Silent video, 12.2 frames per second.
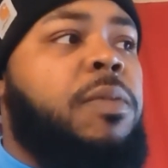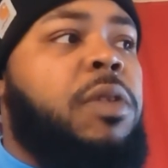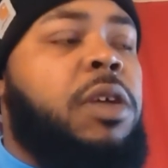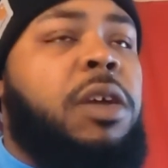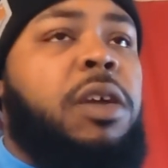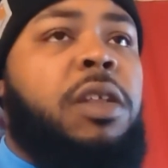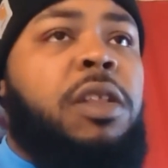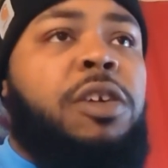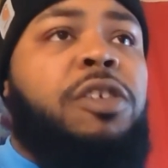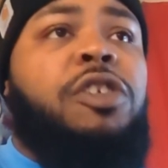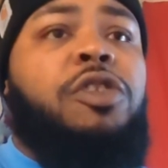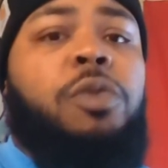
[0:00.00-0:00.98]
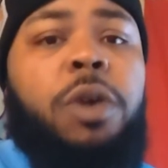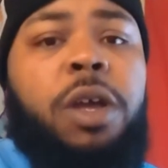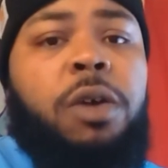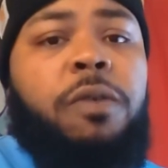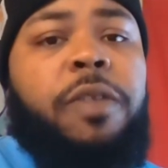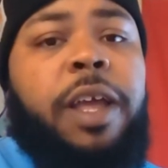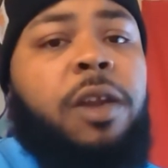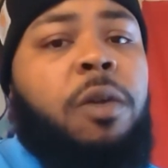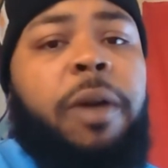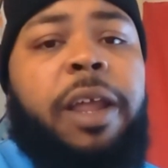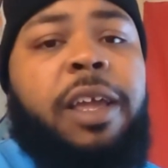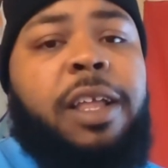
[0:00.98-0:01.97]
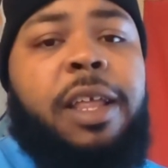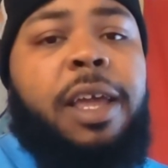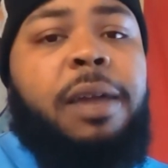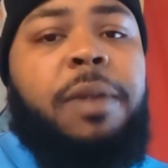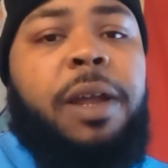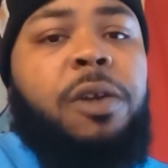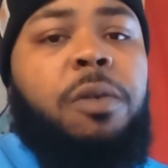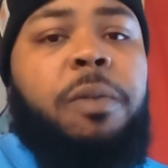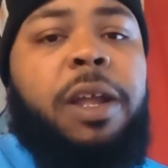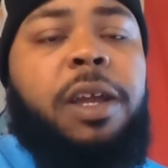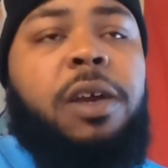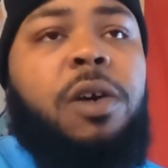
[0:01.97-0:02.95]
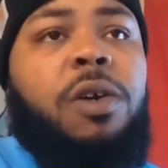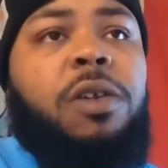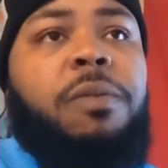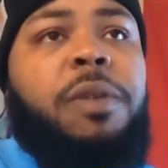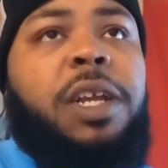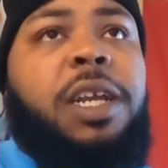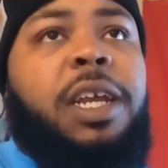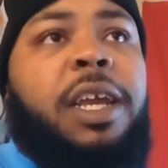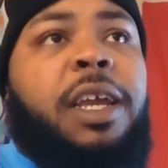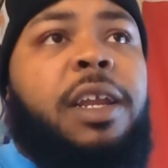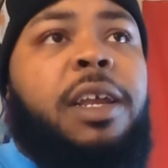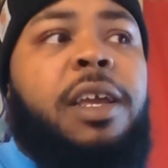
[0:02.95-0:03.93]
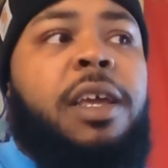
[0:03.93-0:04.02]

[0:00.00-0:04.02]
there's a 12 that nobody claimed, that nobody called him and said,